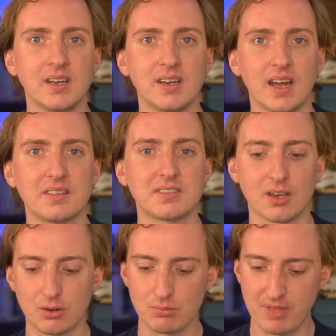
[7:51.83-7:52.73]
And
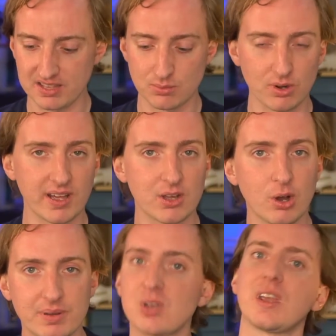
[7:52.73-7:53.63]
so that's the one I
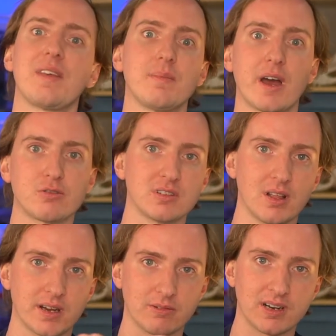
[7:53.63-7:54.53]
got because I had the batteries
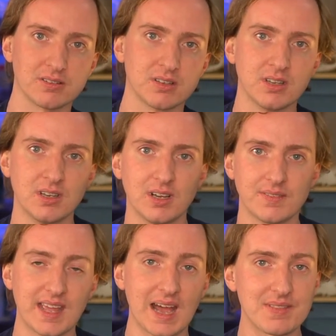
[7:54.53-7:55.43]
lying around.
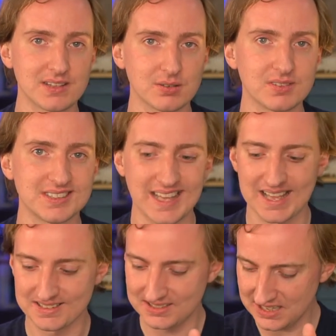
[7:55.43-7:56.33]
They had that sort of
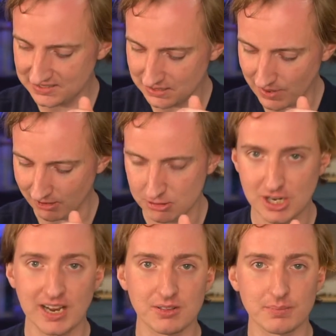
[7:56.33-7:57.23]
standard DC barrel
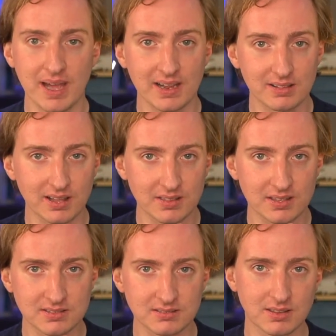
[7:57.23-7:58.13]
jack on the back like
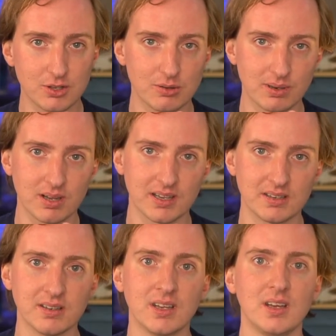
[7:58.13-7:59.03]
this that you can plug in.